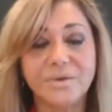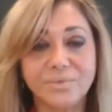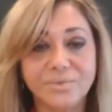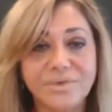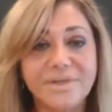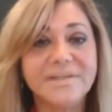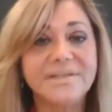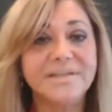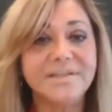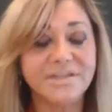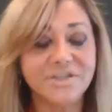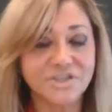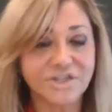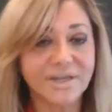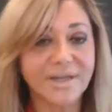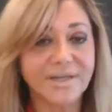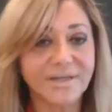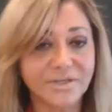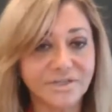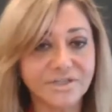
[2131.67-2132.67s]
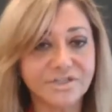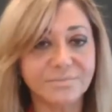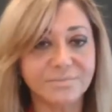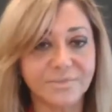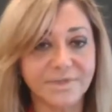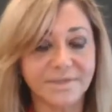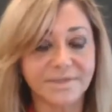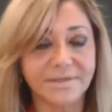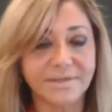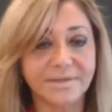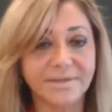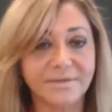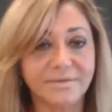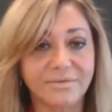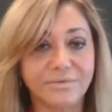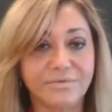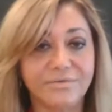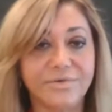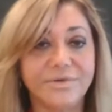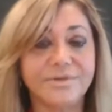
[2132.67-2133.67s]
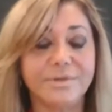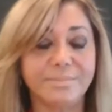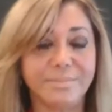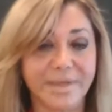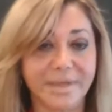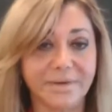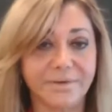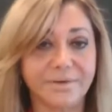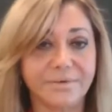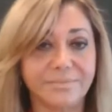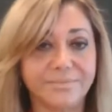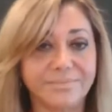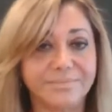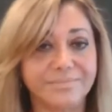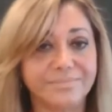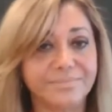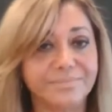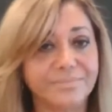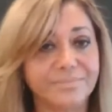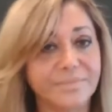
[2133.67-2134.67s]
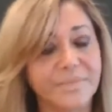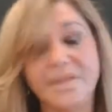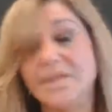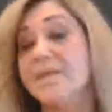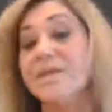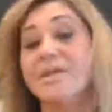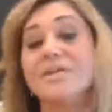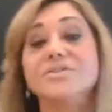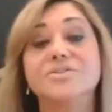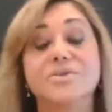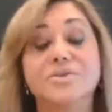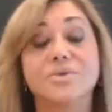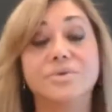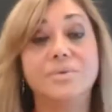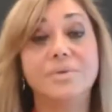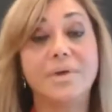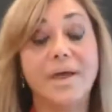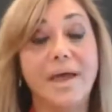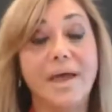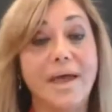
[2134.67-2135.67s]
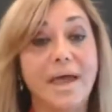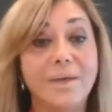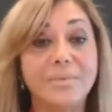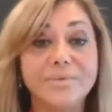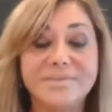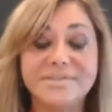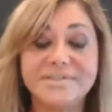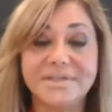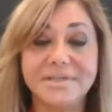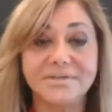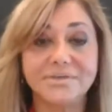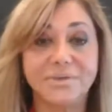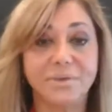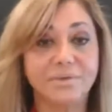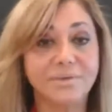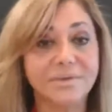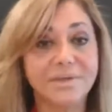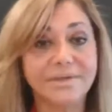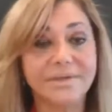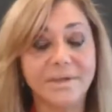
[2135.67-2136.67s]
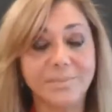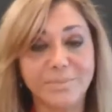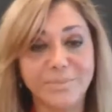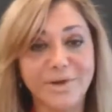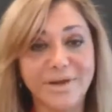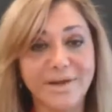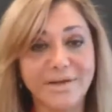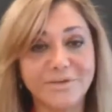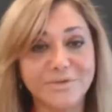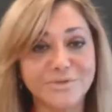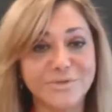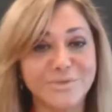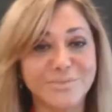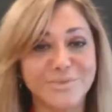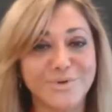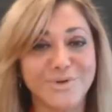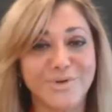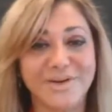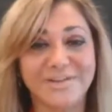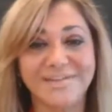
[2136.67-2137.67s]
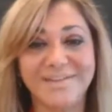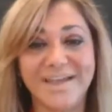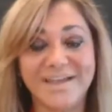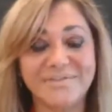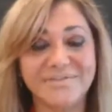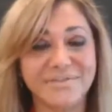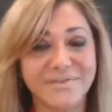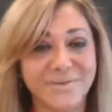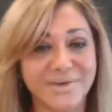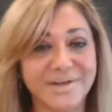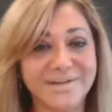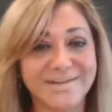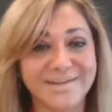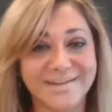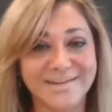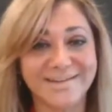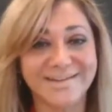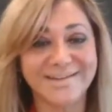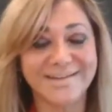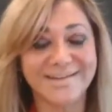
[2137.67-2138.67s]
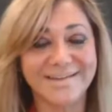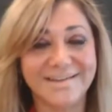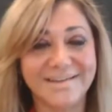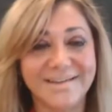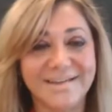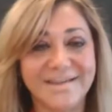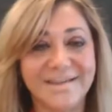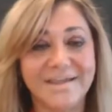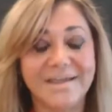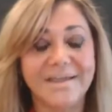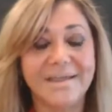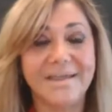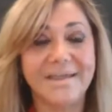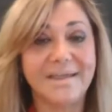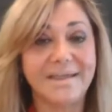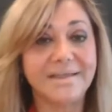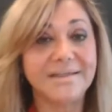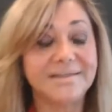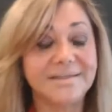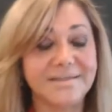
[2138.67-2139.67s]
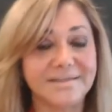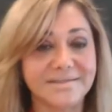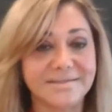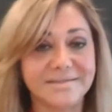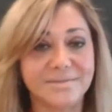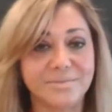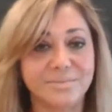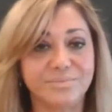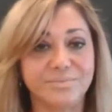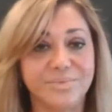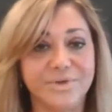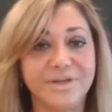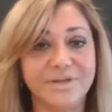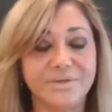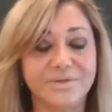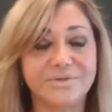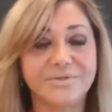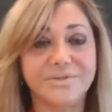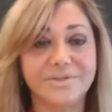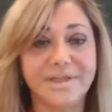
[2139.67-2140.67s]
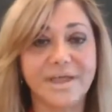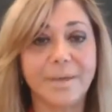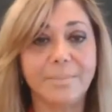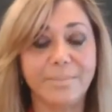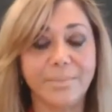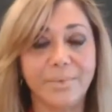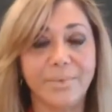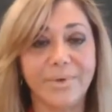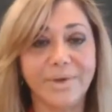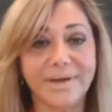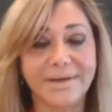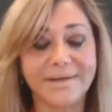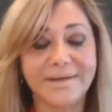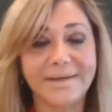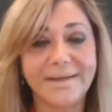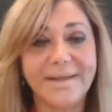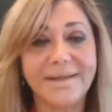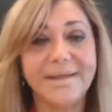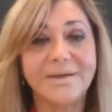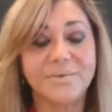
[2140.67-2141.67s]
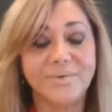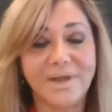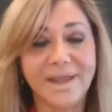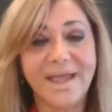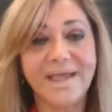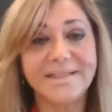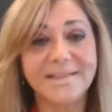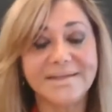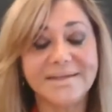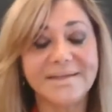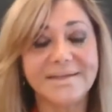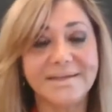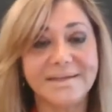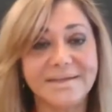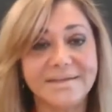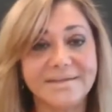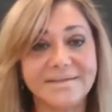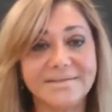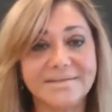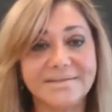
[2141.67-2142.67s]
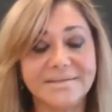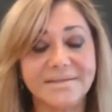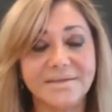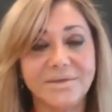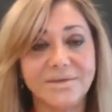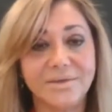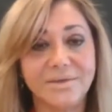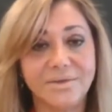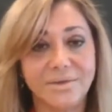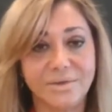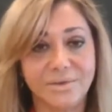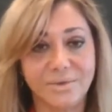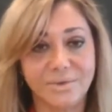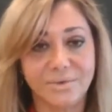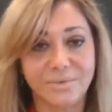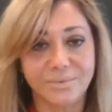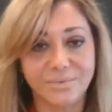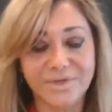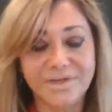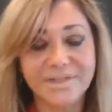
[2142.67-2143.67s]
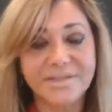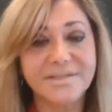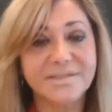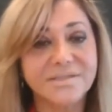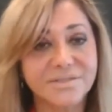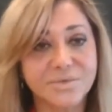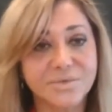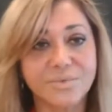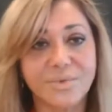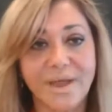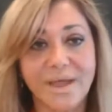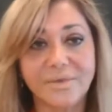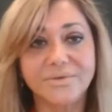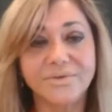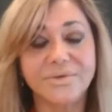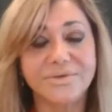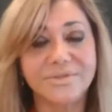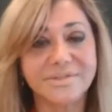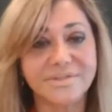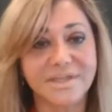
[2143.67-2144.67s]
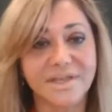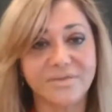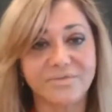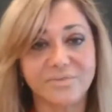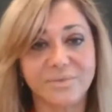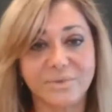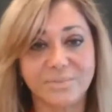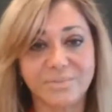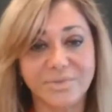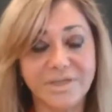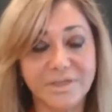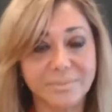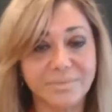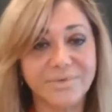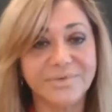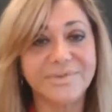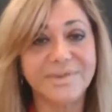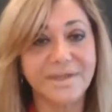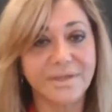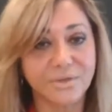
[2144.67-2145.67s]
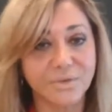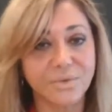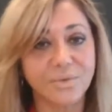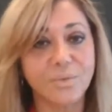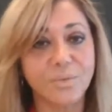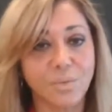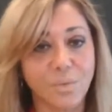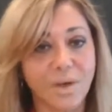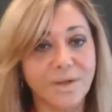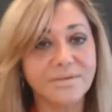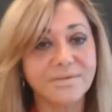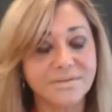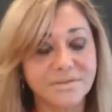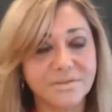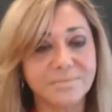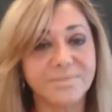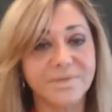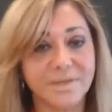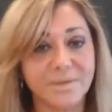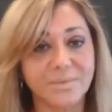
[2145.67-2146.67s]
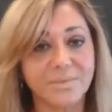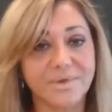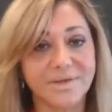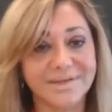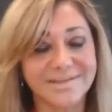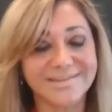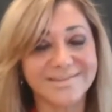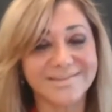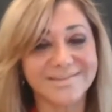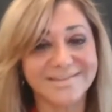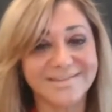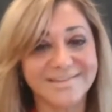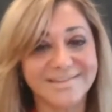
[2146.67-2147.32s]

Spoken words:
really changed me for the better. So I would say don't let a brain tumor or life-threatening illness bring you to that point. Reality is really surround yourself with people that you want to be with